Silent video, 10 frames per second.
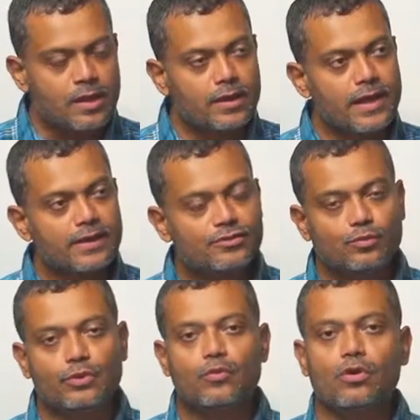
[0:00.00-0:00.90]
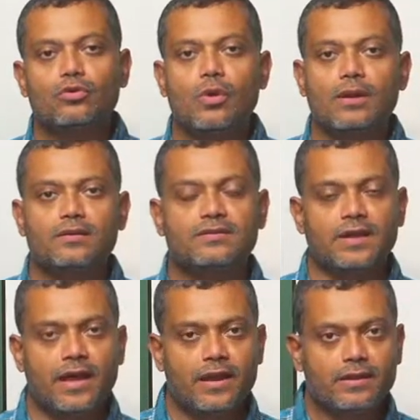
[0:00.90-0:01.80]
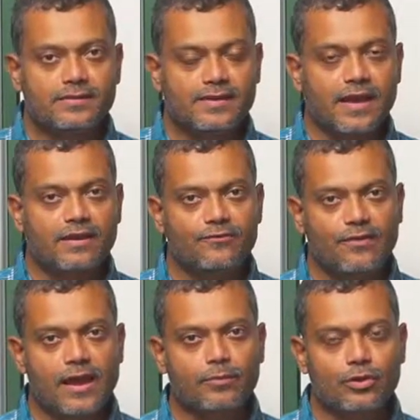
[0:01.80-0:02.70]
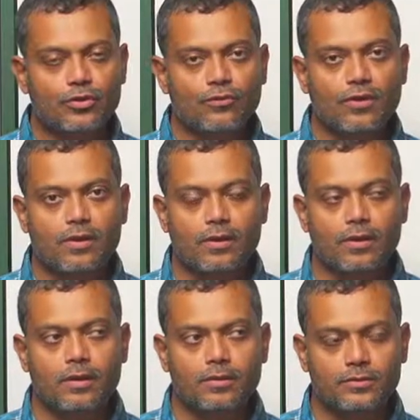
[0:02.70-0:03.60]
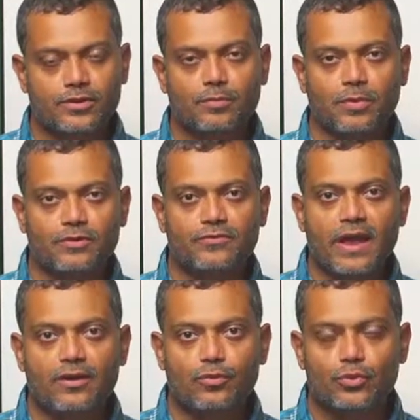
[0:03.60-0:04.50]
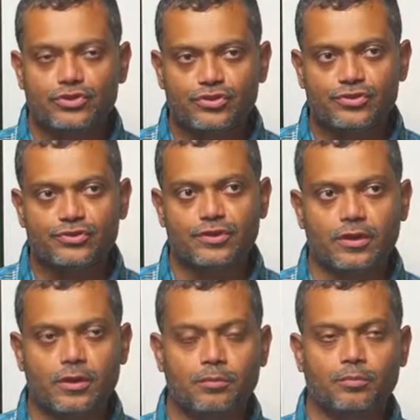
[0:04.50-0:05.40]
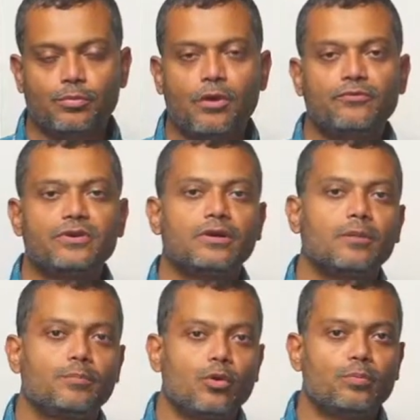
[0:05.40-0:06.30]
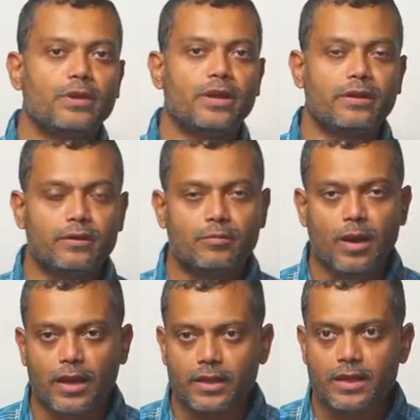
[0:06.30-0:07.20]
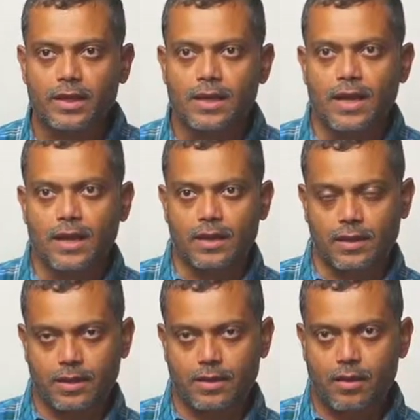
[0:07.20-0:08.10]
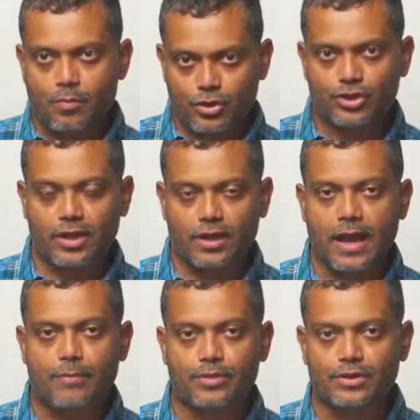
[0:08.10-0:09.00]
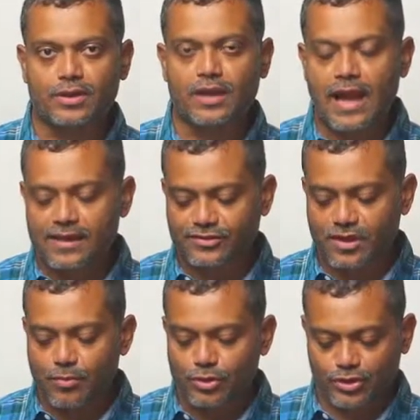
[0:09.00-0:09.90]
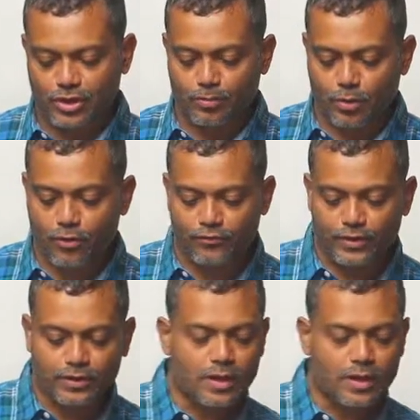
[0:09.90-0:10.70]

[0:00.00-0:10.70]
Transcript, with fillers: Next, we want to understand the second fragment of uh, surplus value, which is the profit appropriated by commercial capital as commercial profit.